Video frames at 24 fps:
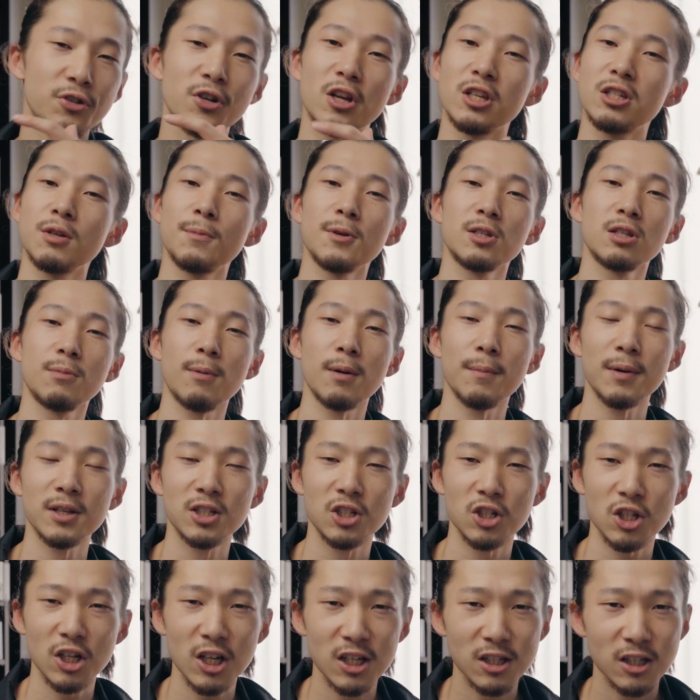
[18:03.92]
today's topic is pretty
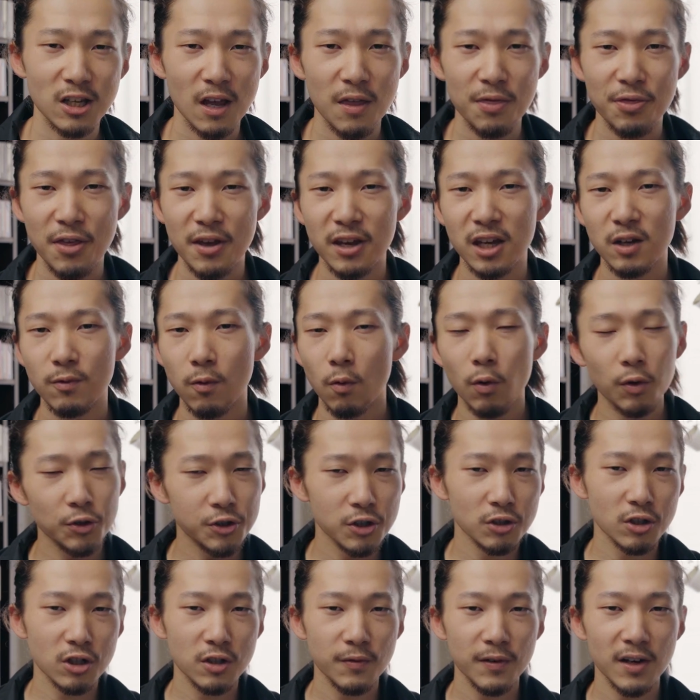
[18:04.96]
much it, and thank you for
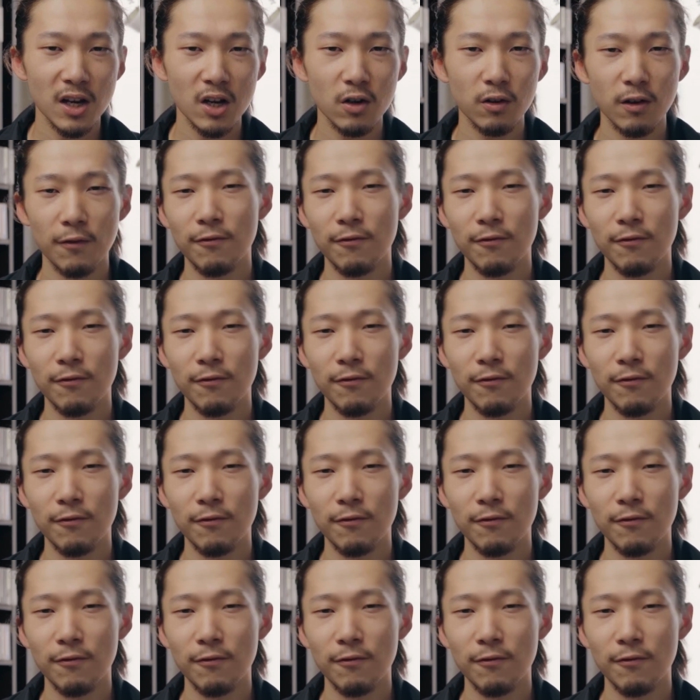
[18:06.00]
watching this video.